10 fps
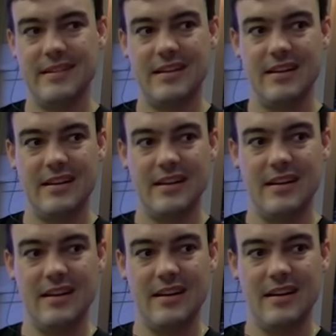
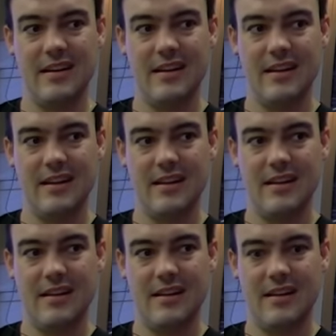
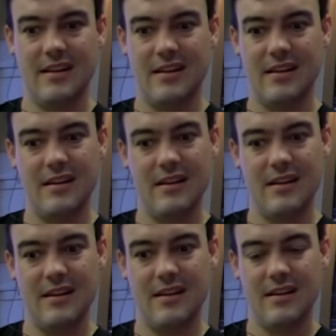
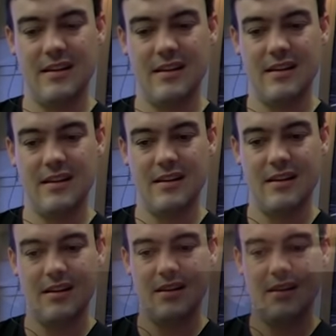
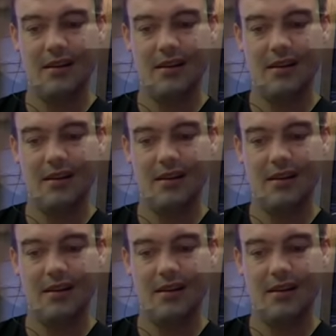[no speech]